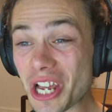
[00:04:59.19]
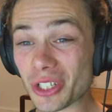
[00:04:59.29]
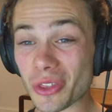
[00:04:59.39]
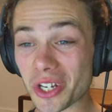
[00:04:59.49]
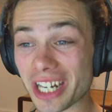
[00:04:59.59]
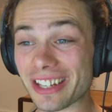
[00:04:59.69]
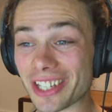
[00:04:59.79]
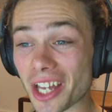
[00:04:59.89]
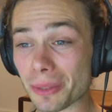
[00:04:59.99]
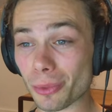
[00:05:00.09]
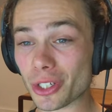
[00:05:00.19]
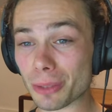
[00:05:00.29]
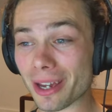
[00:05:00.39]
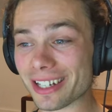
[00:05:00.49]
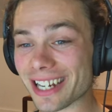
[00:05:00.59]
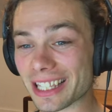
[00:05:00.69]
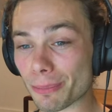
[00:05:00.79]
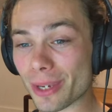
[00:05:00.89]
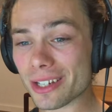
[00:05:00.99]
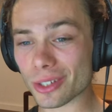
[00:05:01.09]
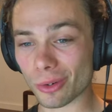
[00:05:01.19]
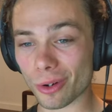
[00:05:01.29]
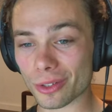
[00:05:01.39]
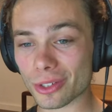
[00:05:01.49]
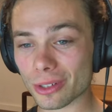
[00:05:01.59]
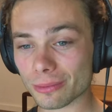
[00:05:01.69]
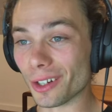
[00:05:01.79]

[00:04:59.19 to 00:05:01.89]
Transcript: so that I need the other bridge to be able to take the pinks across.